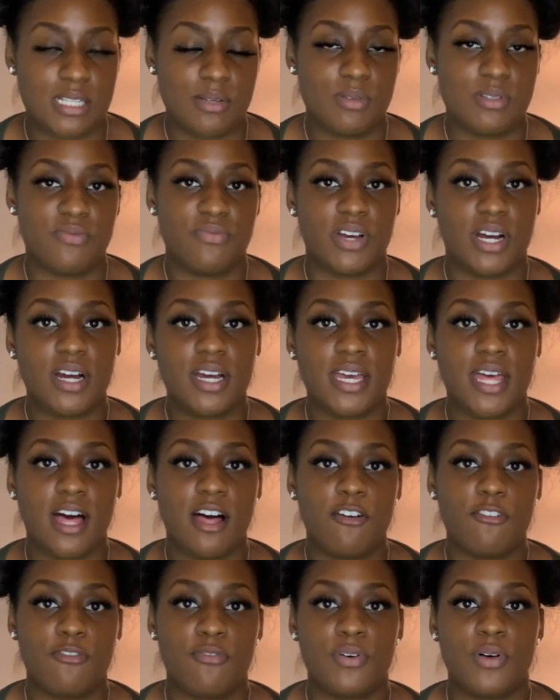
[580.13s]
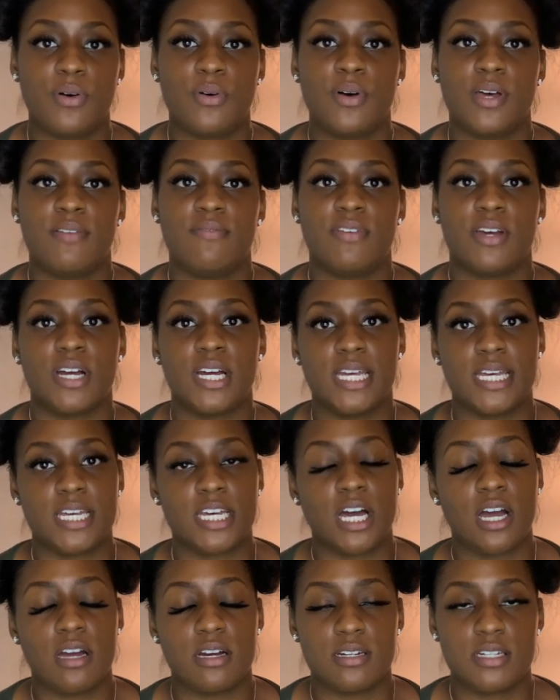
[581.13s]
It was very helpful and very
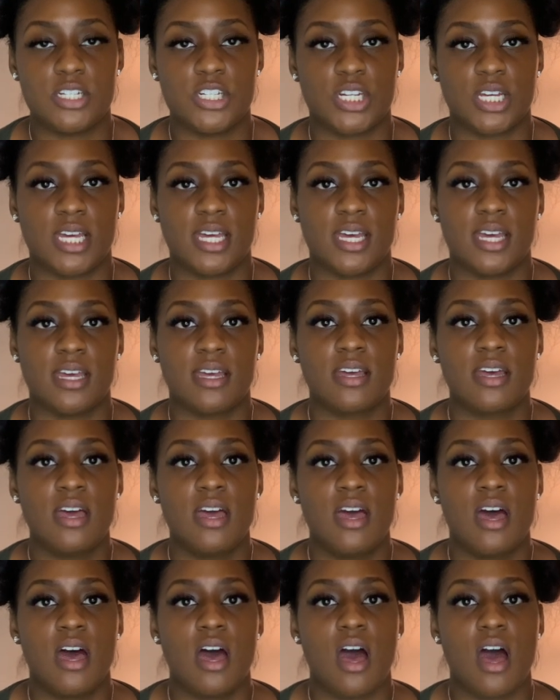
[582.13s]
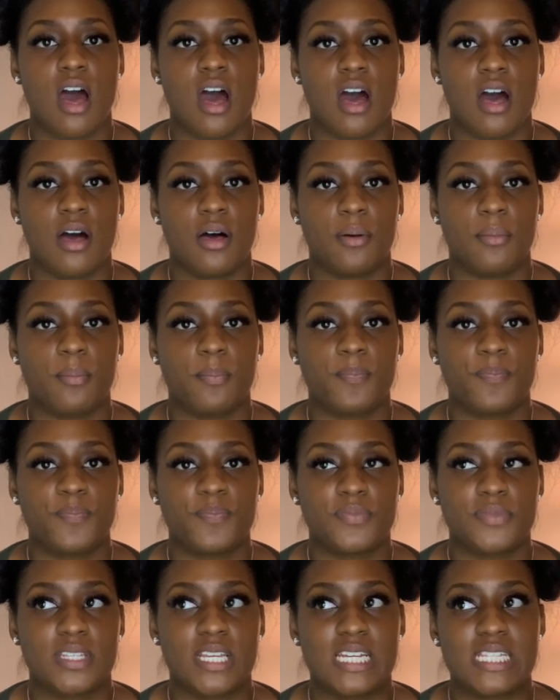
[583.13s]
encouraging,
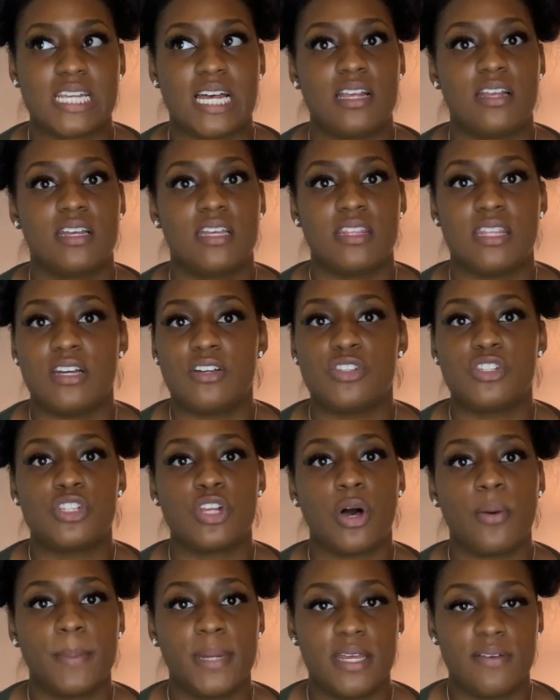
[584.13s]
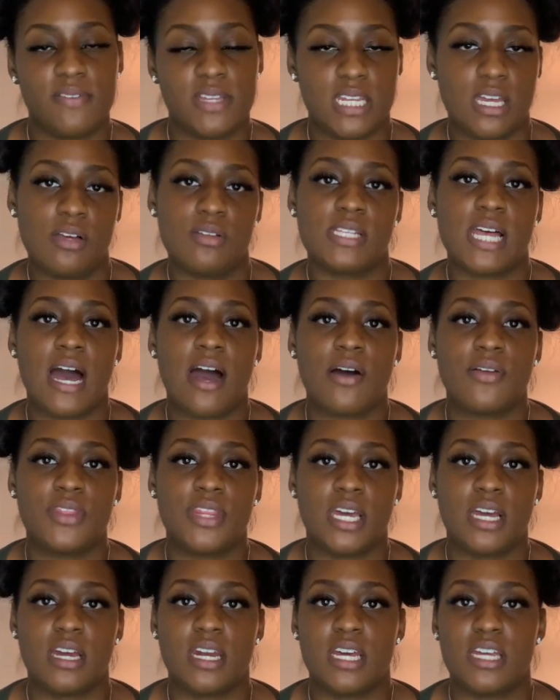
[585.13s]
because there's so many videos out
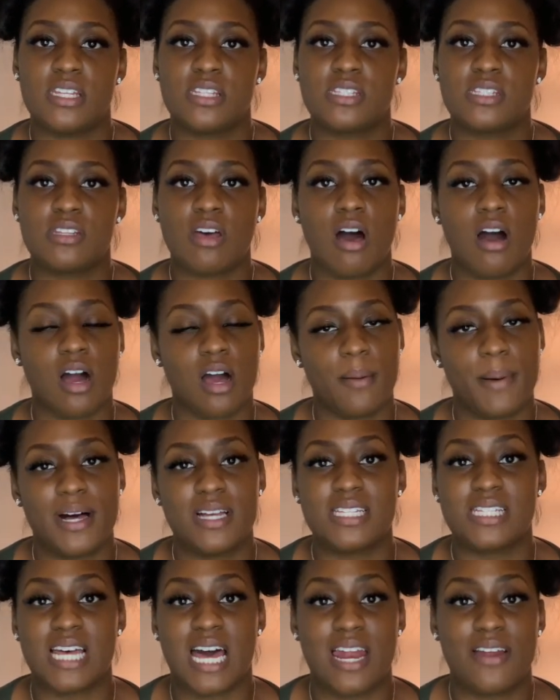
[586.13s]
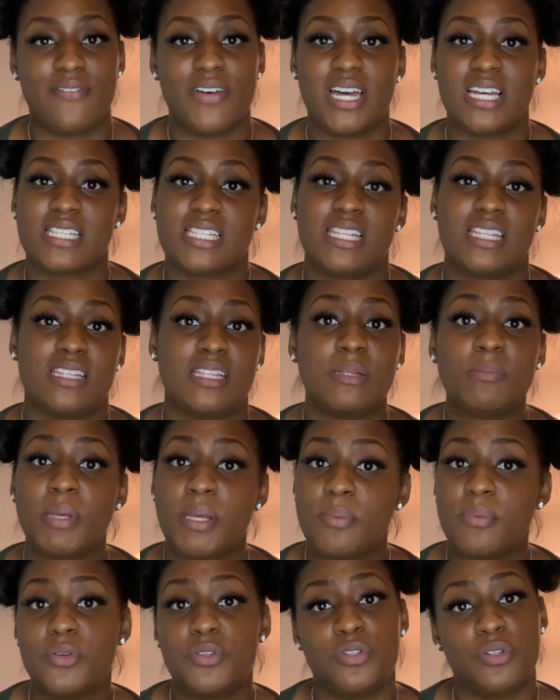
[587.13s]
there that talk about side effects, and
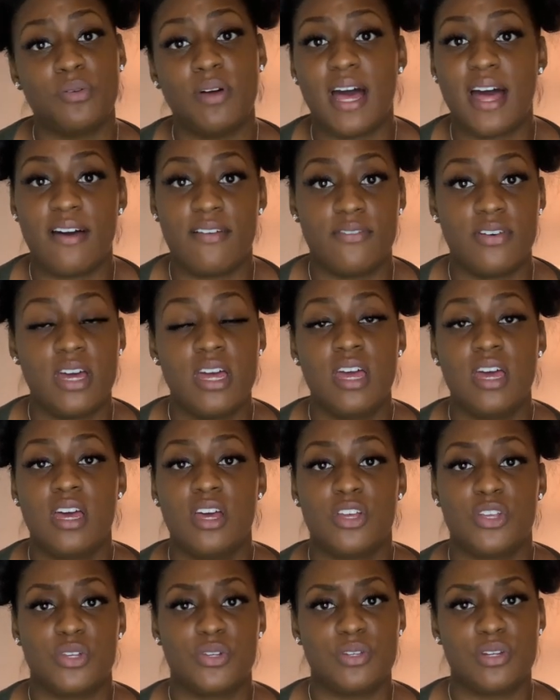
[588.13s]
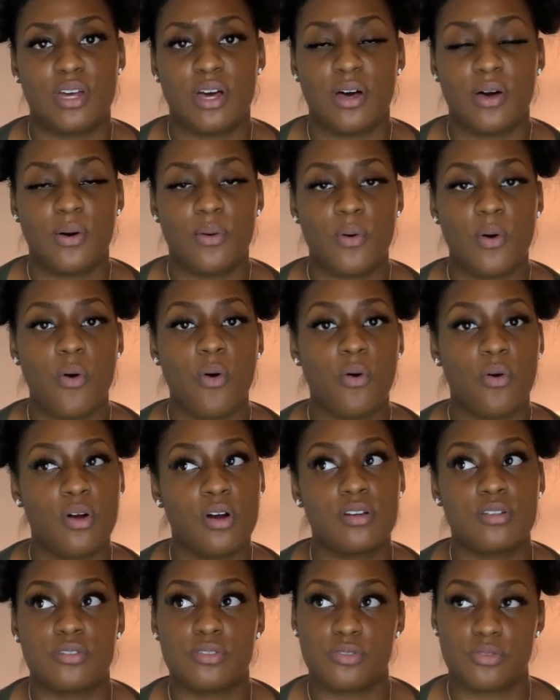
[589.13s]
people do have, you know,
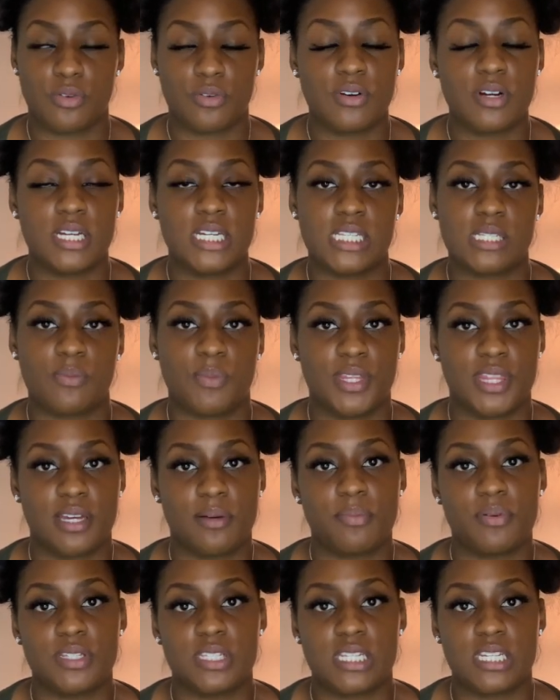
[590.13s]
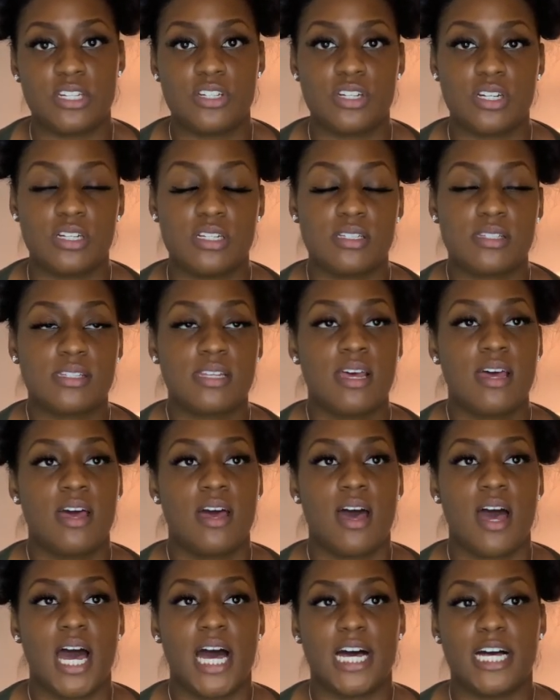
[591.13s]
horror stories with their procedures,
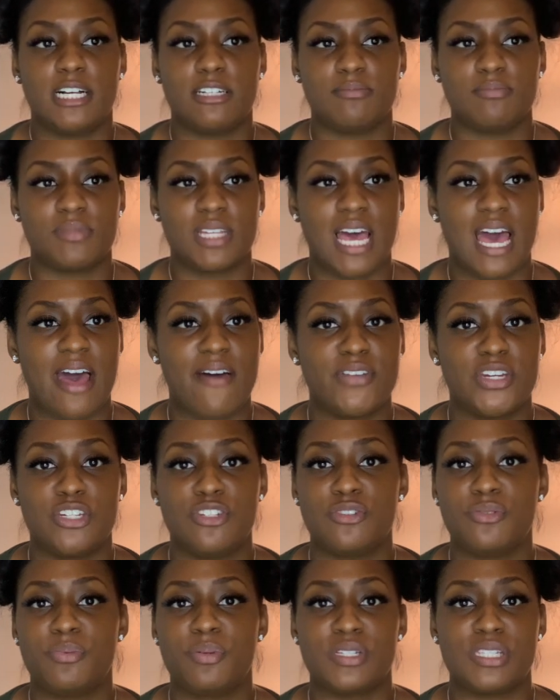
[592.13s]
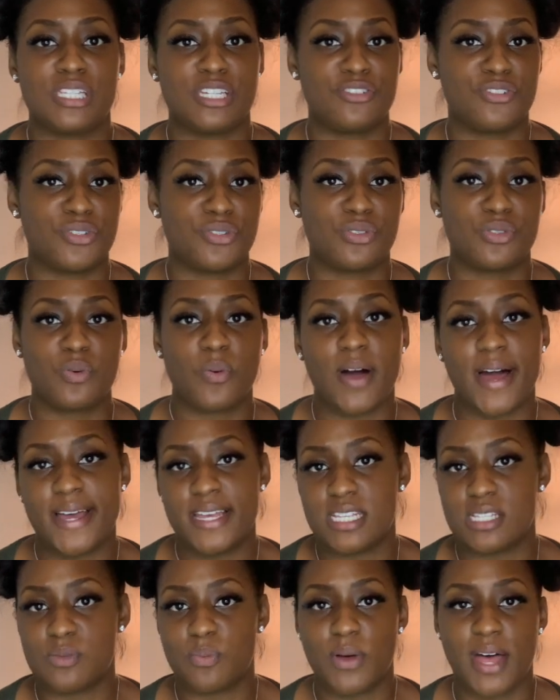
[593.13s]
having to do procedures
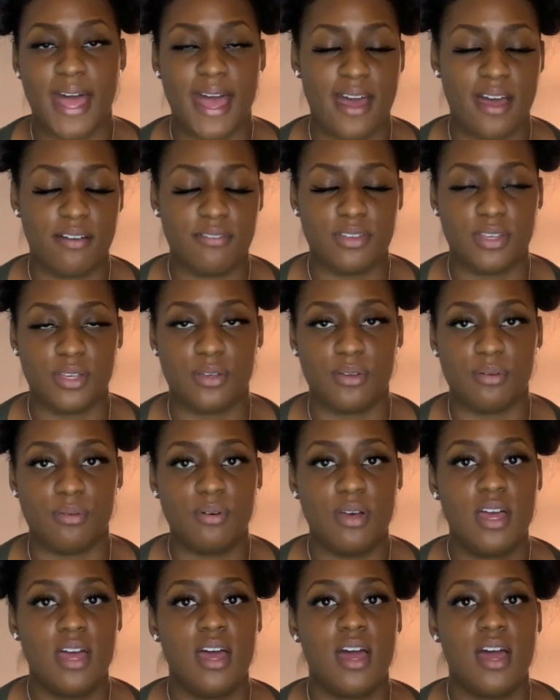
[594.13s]
twice, what have you.